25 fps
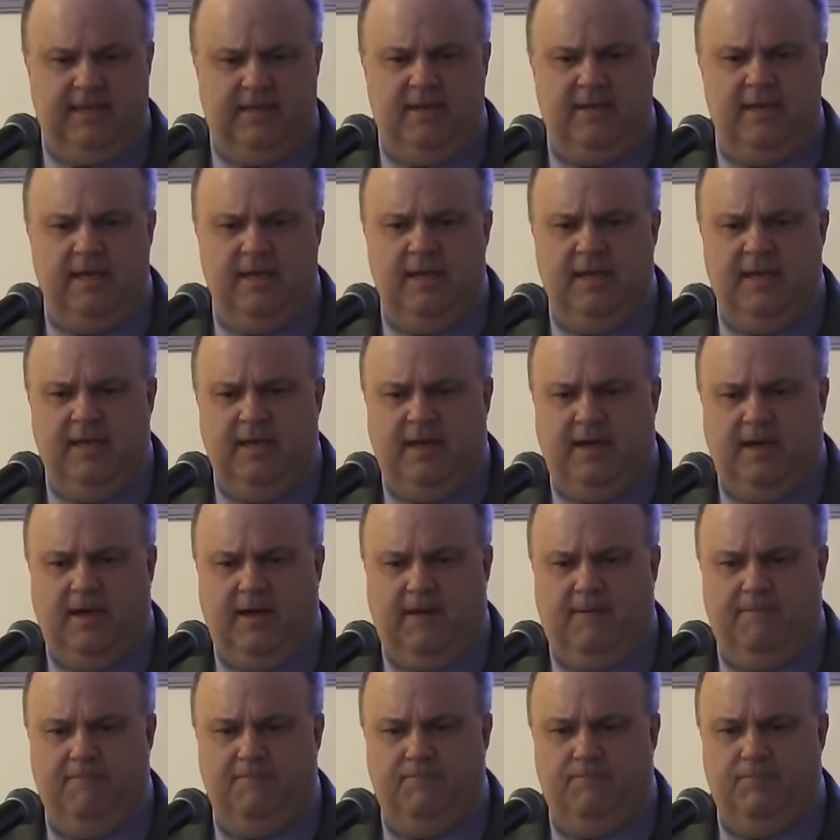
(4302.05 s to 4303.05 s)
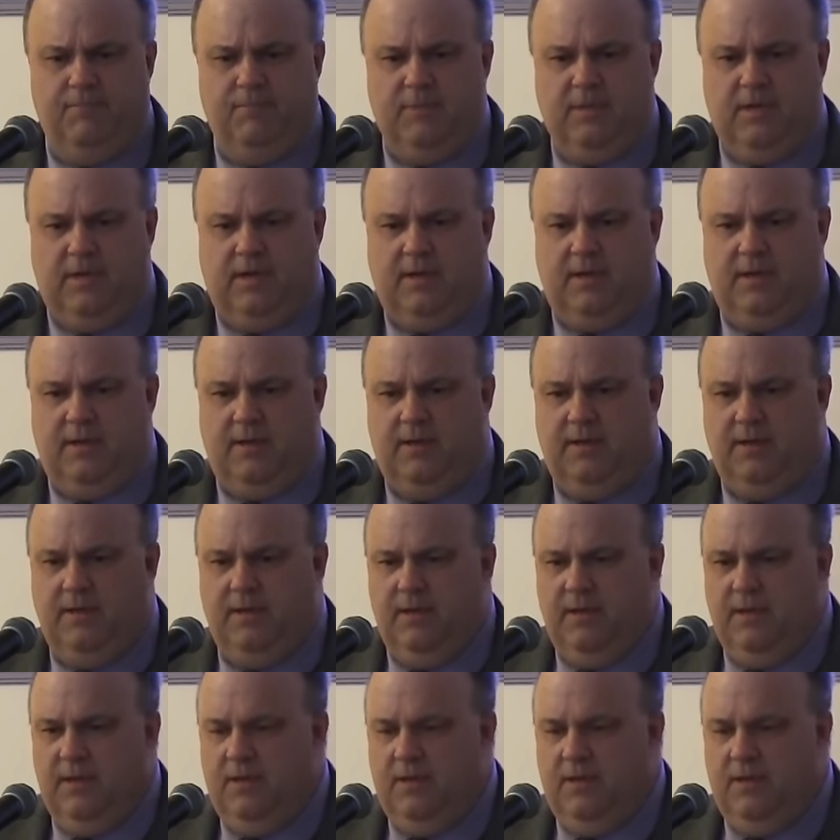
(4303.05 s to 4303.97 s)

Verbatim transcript: and um, uh, uh